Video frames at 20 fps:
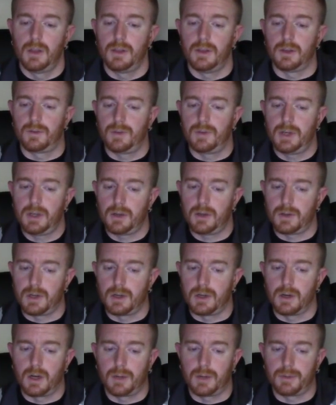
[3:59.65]
this video
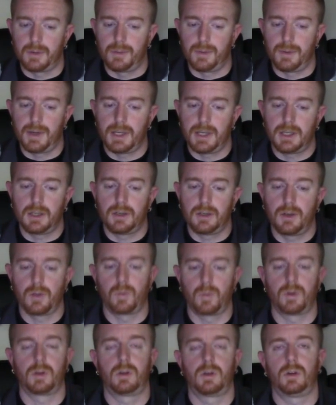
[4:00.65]
here, I'm going to be making another
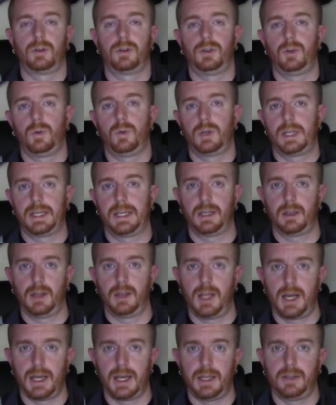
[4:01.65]
one called Dual Angle
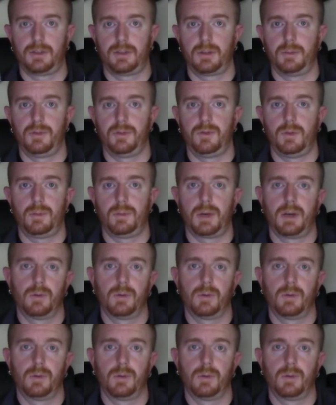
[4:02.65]
Light. Some of you might